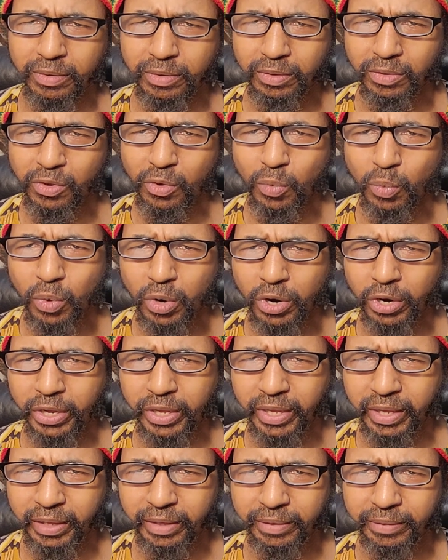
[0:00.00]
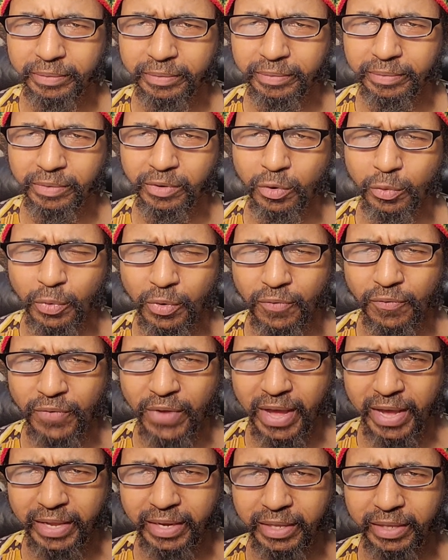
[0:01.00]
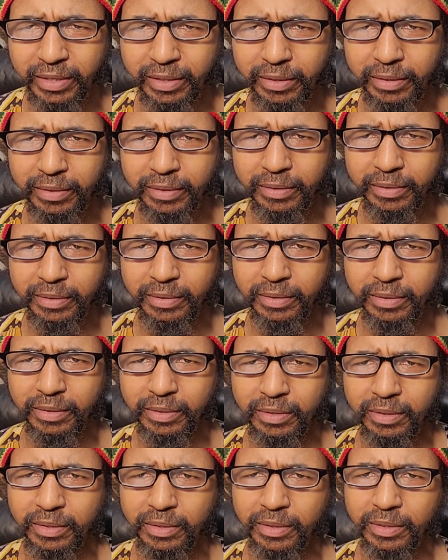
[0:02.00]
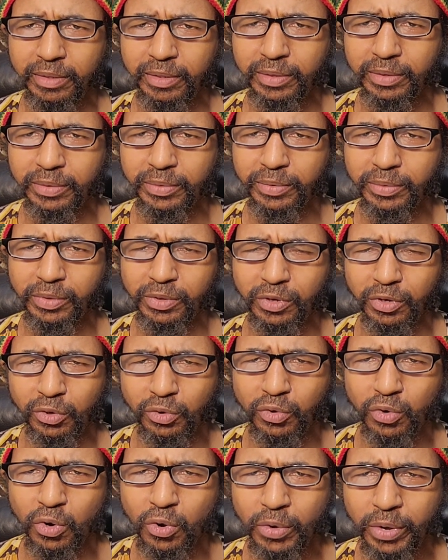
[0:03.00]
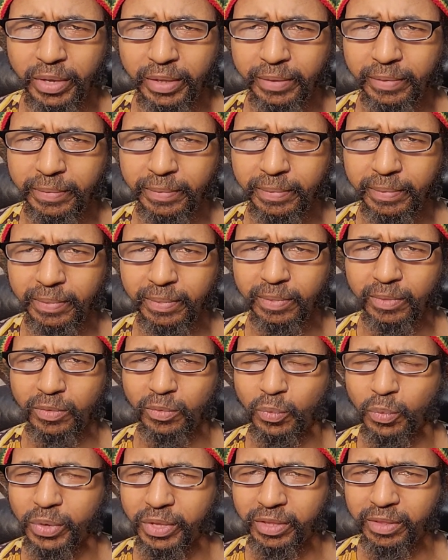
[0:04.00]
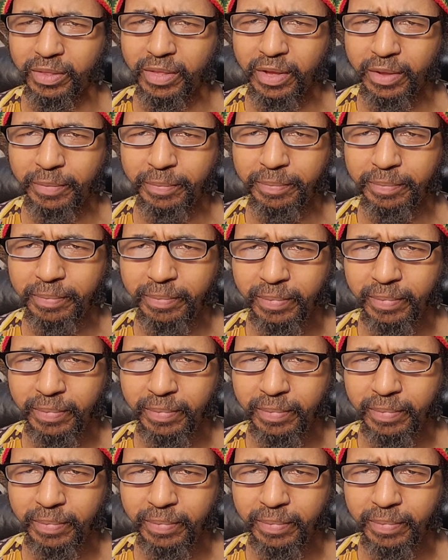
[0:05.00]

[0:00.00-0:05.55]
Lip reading: you're working, you're refining, you know, you're growing, wisdom.